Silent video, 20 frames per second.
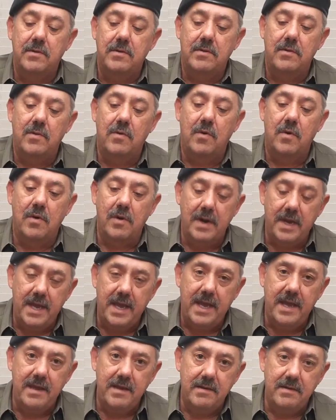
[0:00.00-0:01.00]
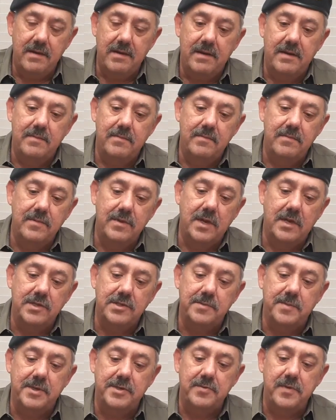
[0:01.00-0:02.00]
or a not so
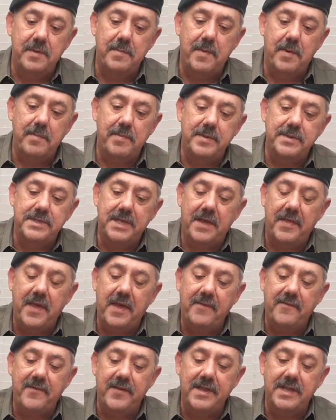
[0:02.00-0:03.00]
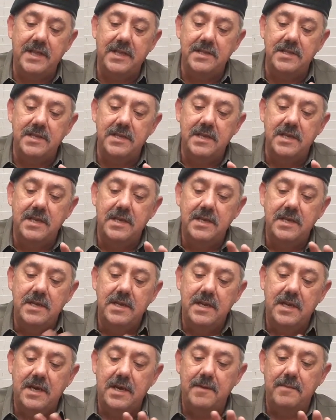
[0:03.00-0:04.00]
much repurposed. I think Finland
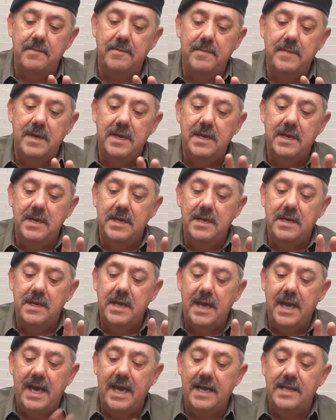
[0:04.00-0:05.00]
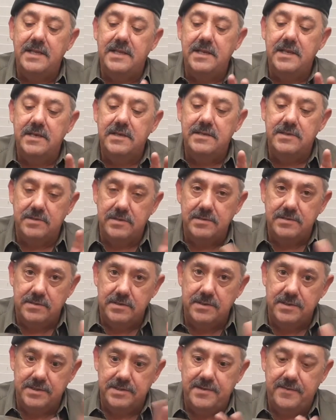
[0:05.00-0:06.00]
had, so
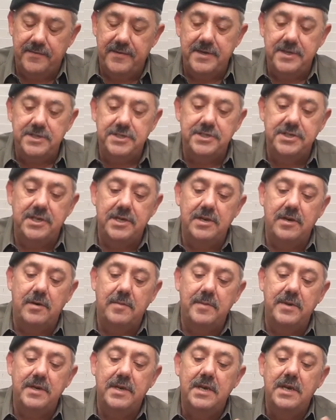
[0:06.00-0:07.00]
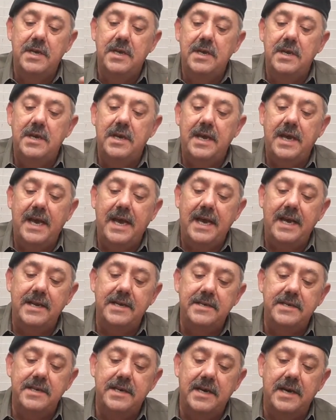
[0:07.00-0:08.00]
this is a Finnish helmet,
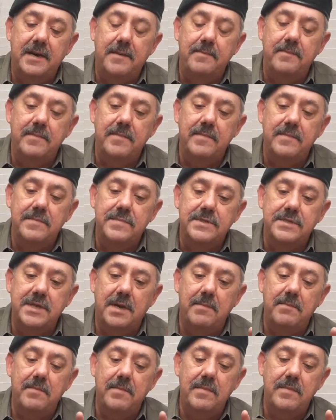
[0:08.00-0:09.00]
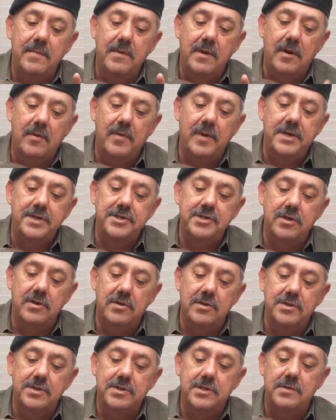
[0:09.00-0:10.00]
had some
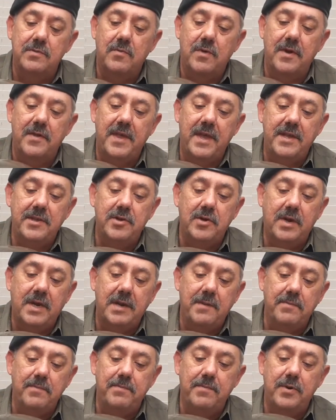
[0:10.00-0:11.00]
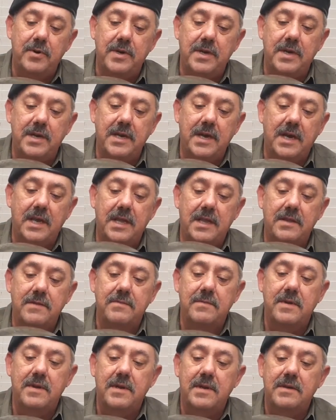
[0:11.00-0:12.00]
originals where they took and put
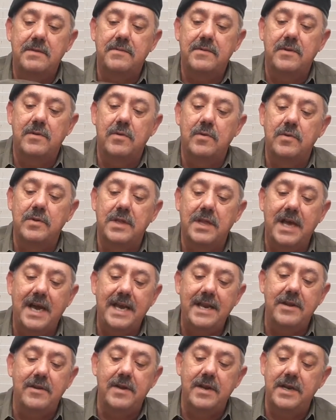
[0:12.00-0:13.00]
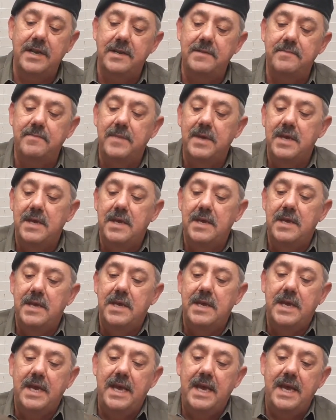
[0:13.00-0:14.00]
their own liner in it,
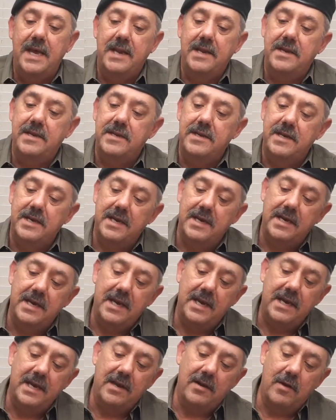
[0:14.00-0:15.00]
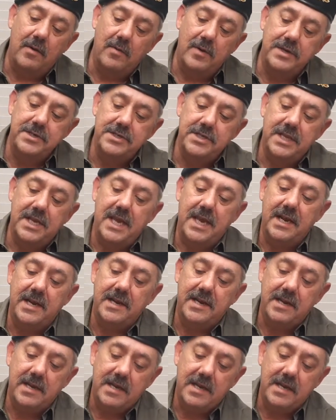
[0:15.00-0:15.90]
and originally had